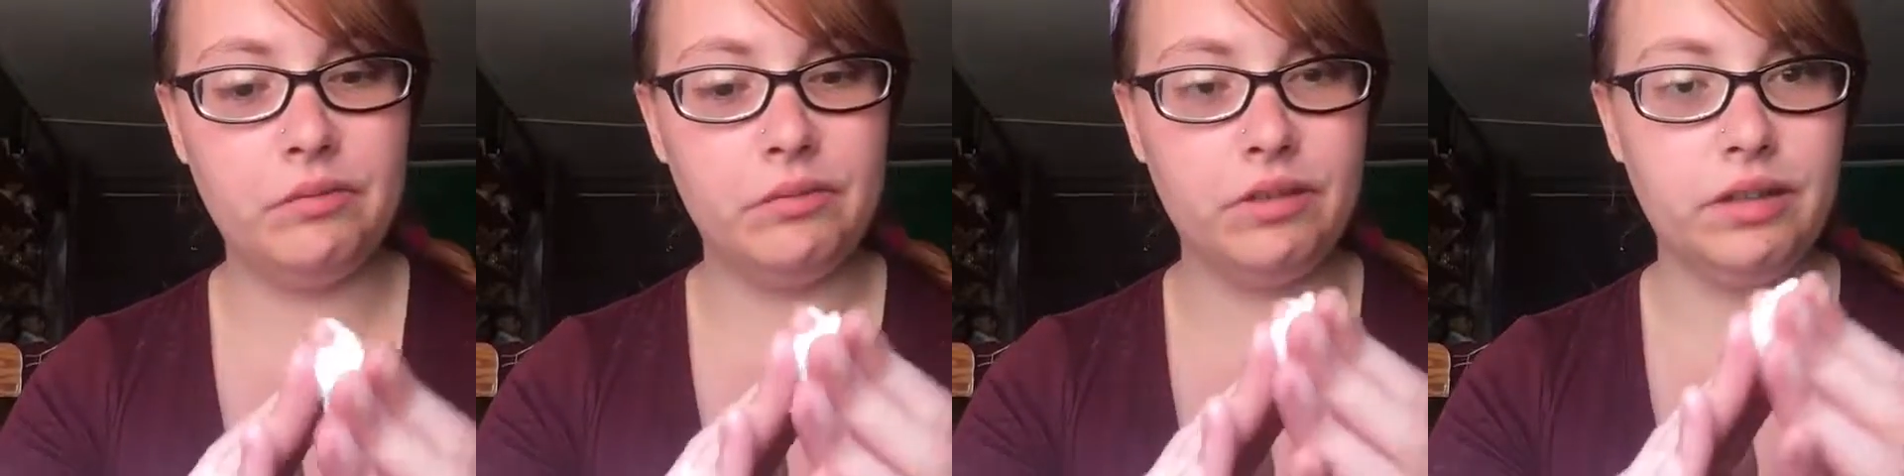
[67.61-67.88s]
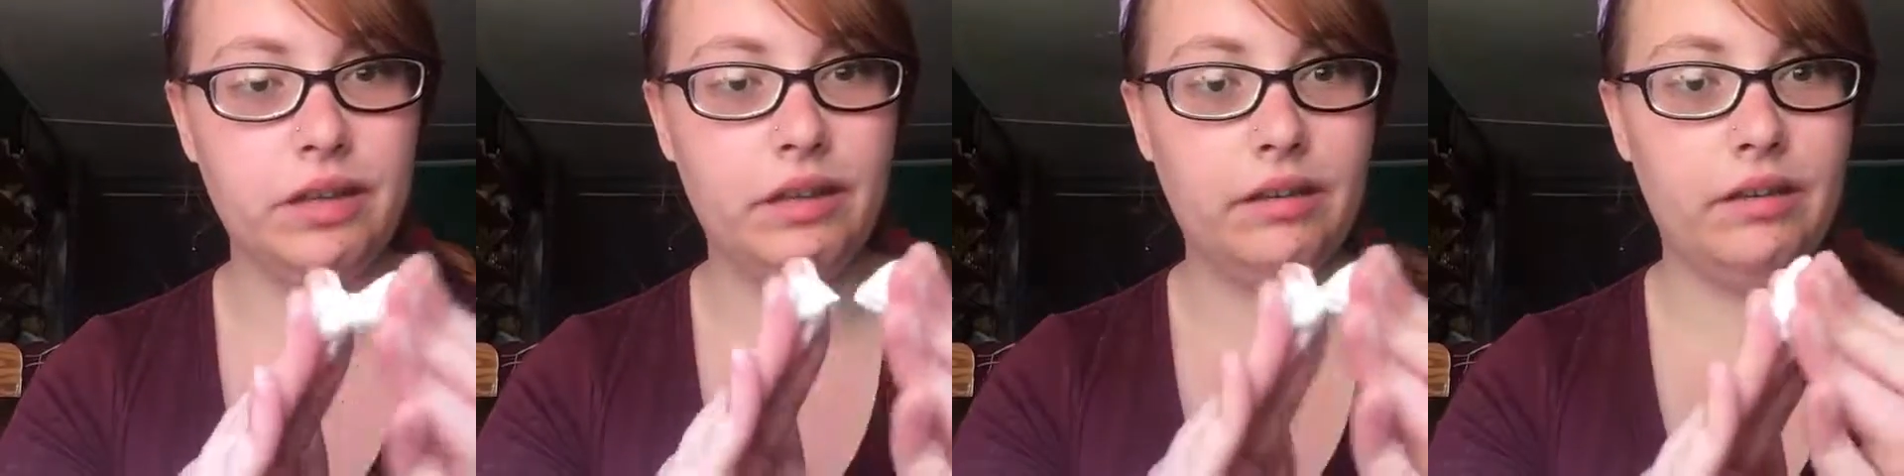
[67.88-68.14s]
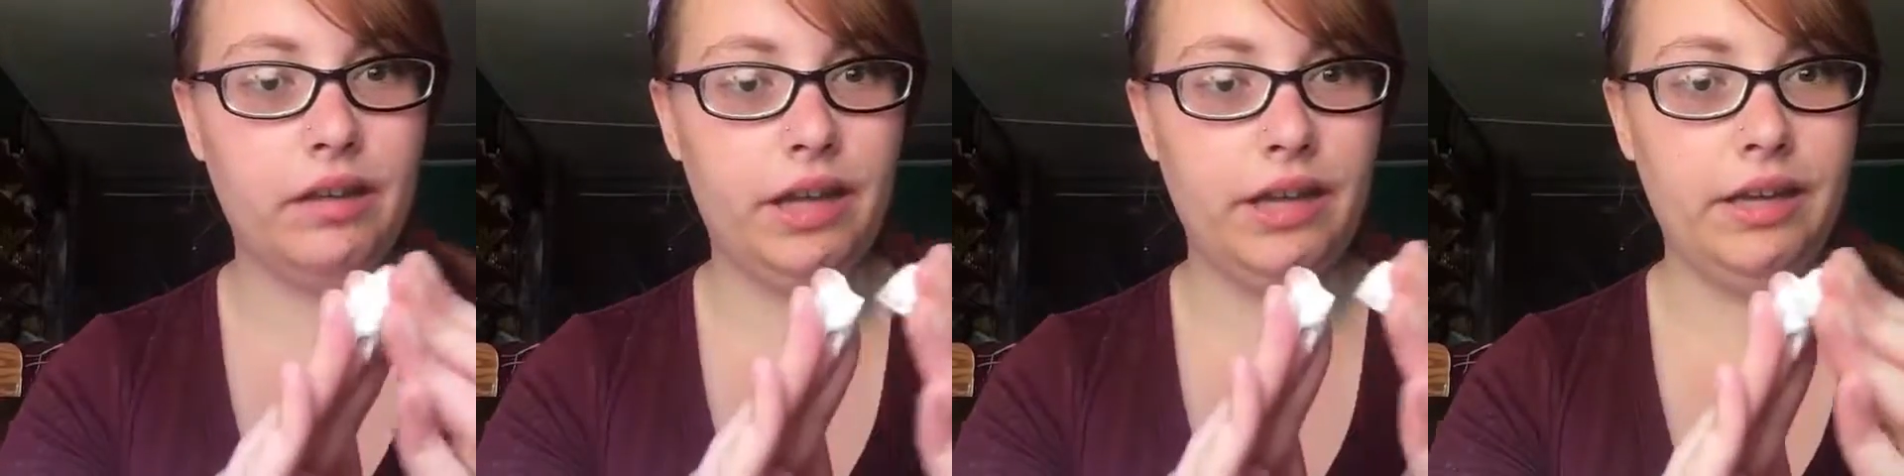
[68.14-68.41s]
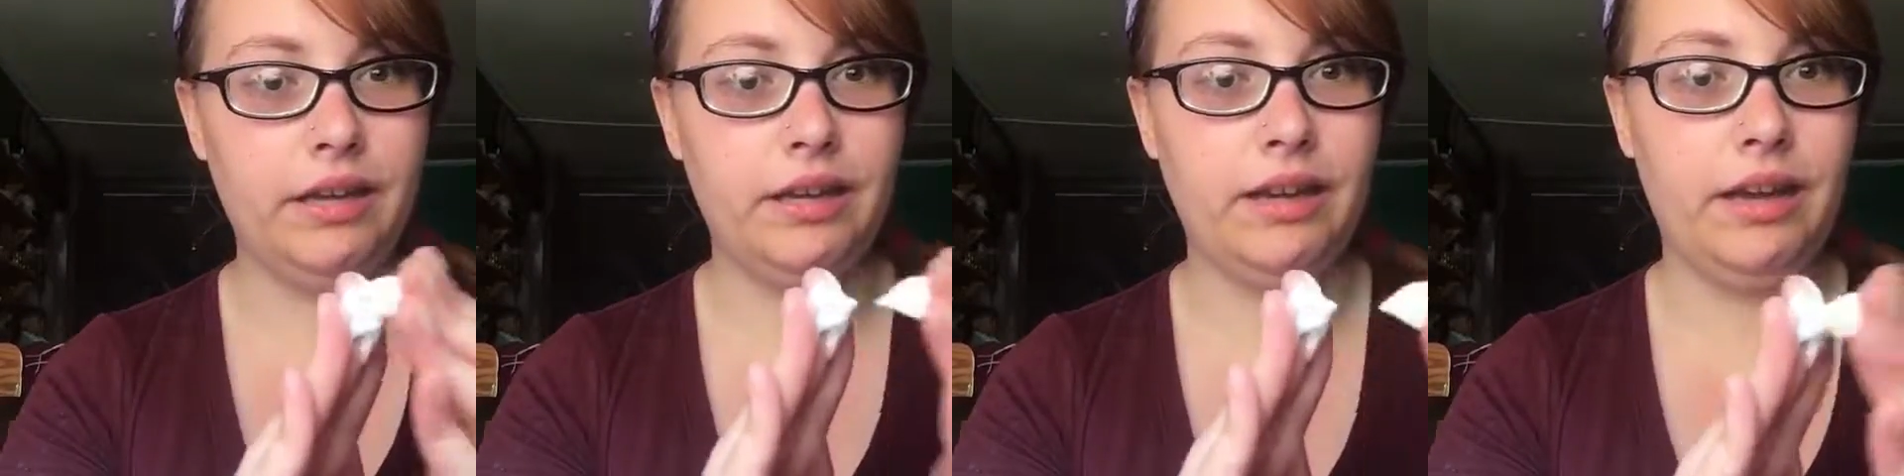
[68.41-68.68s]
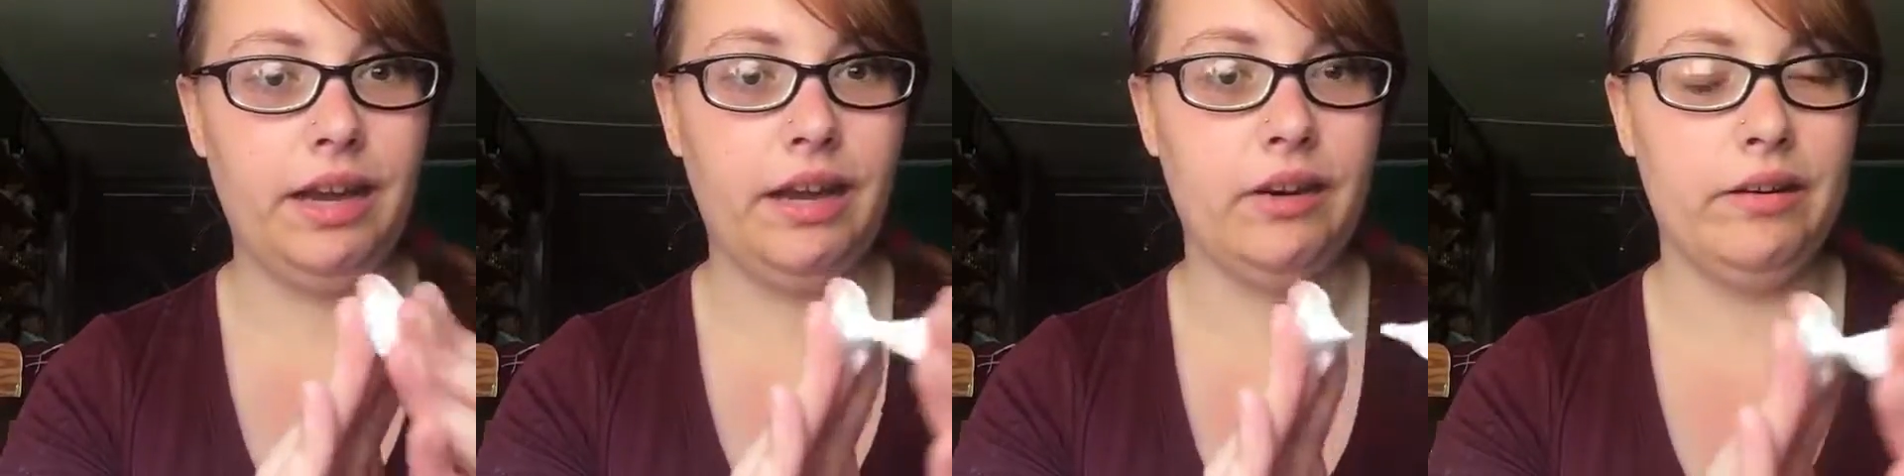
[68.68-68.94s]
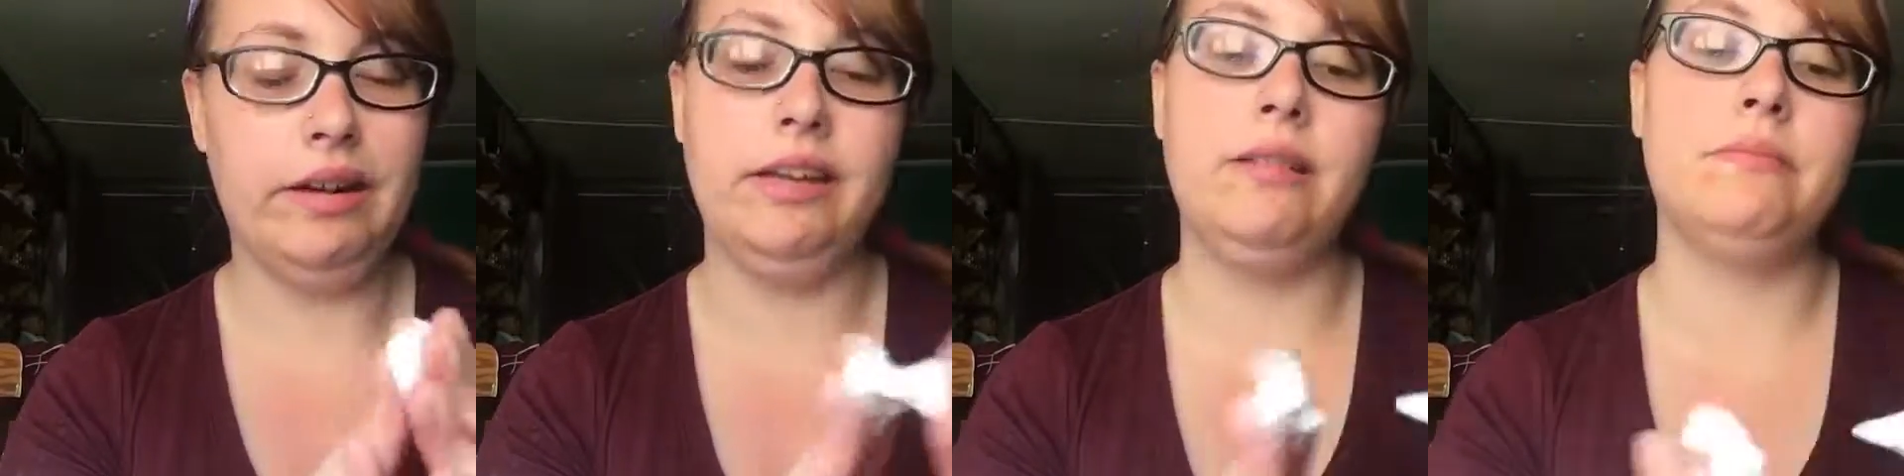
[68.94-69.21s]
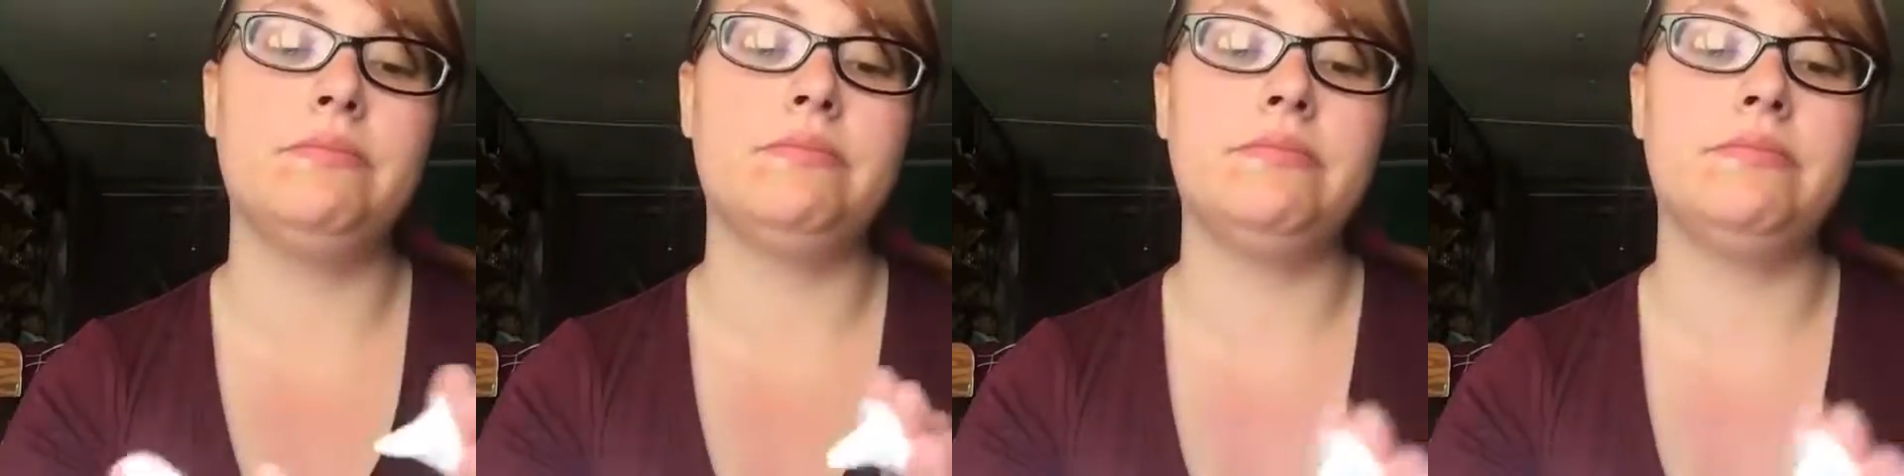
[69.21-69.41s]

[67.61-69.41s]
really light and airy.